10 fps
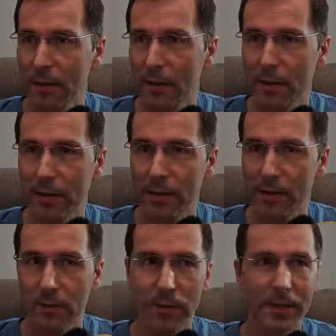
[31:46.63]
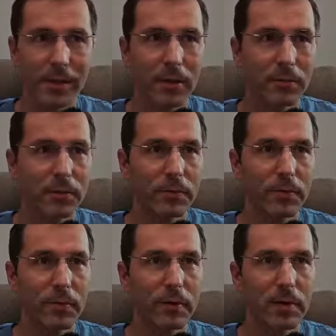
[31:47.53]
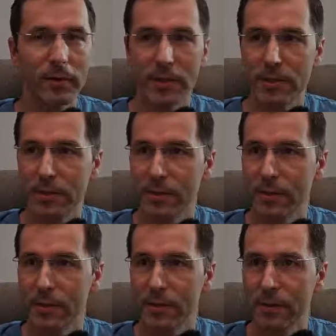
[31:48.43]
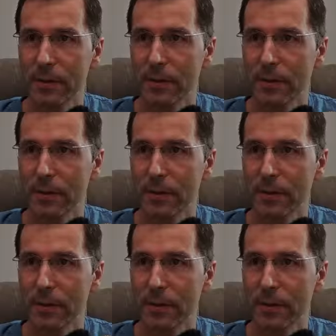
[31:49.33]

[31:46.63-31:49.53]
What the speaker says: Okay, so let's go to your questions.